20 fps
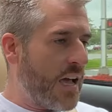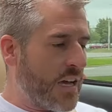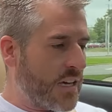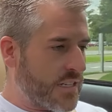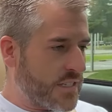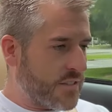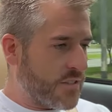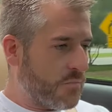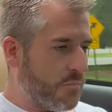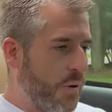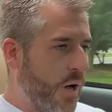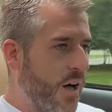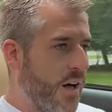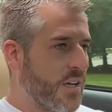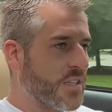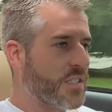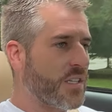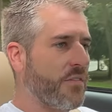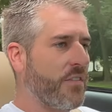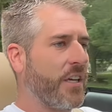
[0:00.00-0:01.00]
Excellent
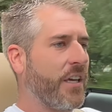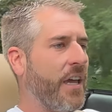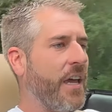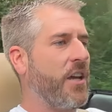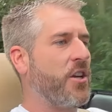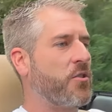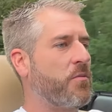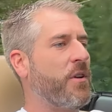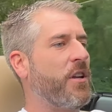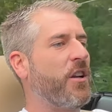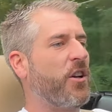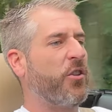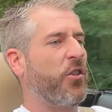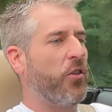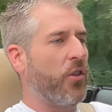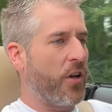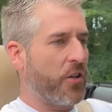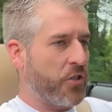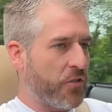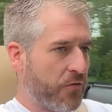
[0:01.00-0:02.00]
positive engagement.
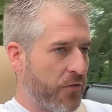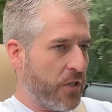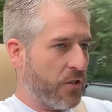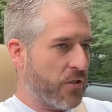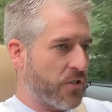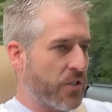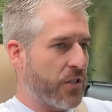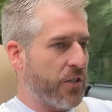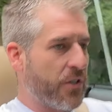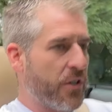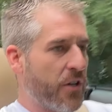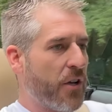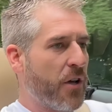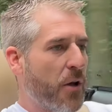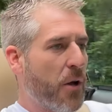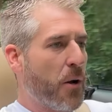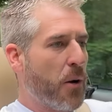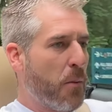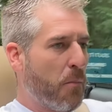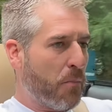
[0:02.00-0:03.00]
Clutch feels good.
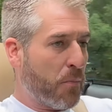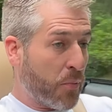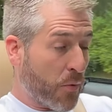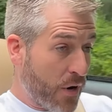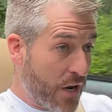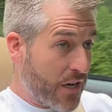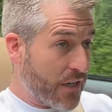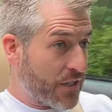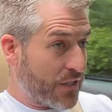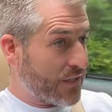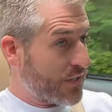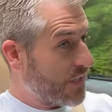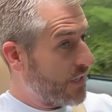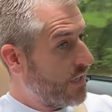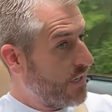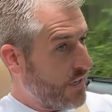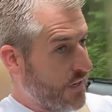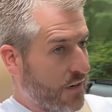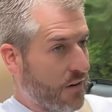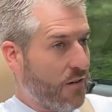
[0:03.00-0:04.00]
Brakes
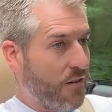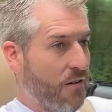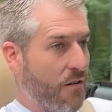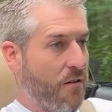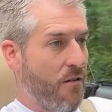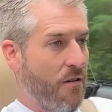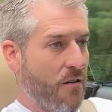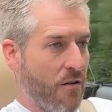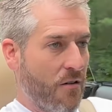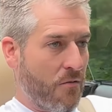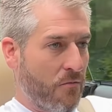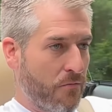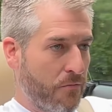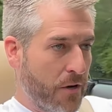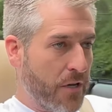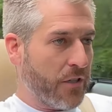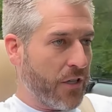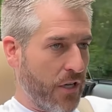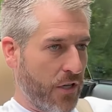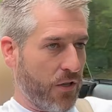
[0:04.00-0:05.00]
are
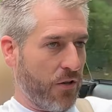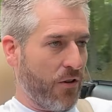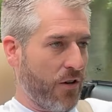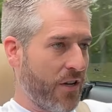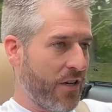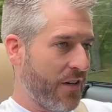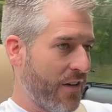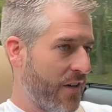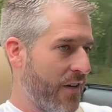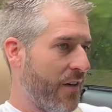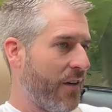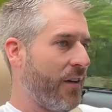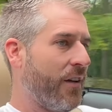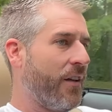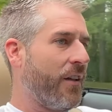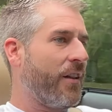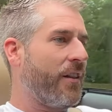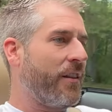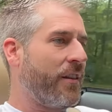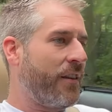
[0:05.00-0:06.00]
really good.
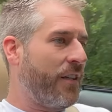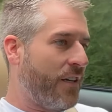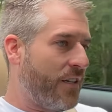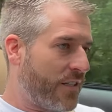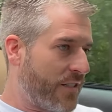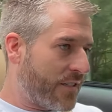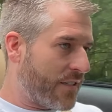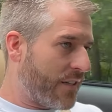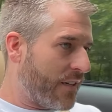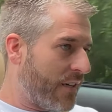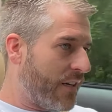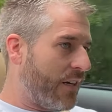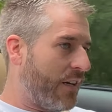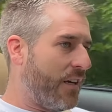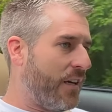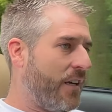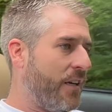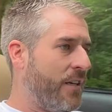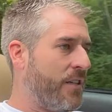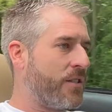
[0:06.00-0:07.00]
This
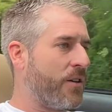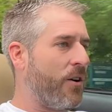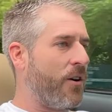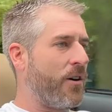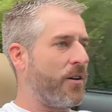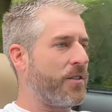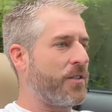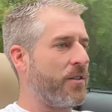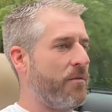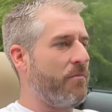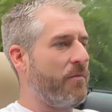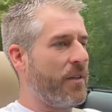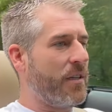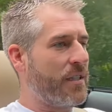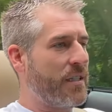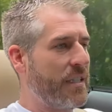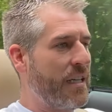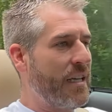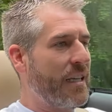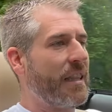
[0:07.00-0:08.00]
is awesome.
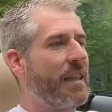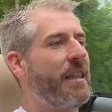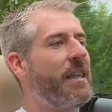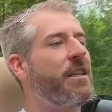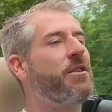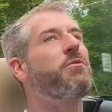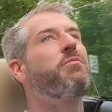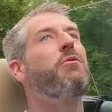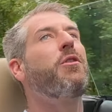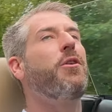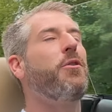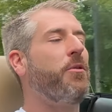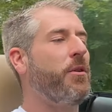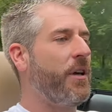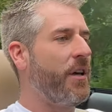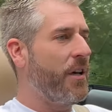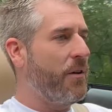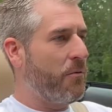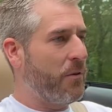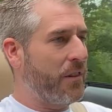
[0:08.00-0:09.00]
Seeing this road
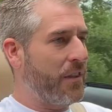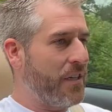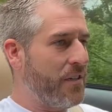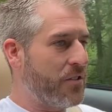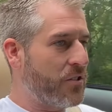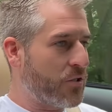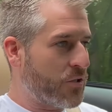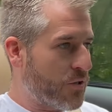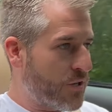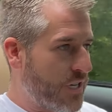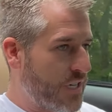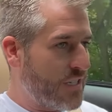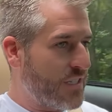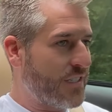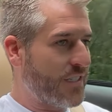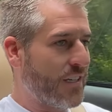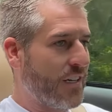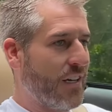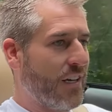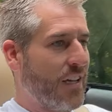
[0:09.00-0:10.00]
with these
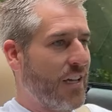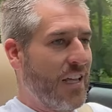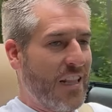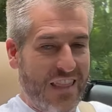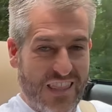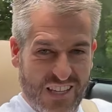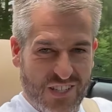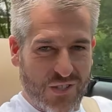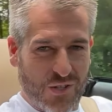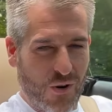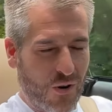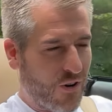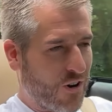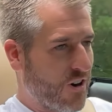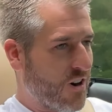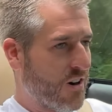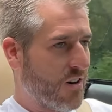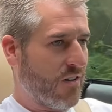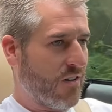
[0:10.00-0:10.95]
trees in this car.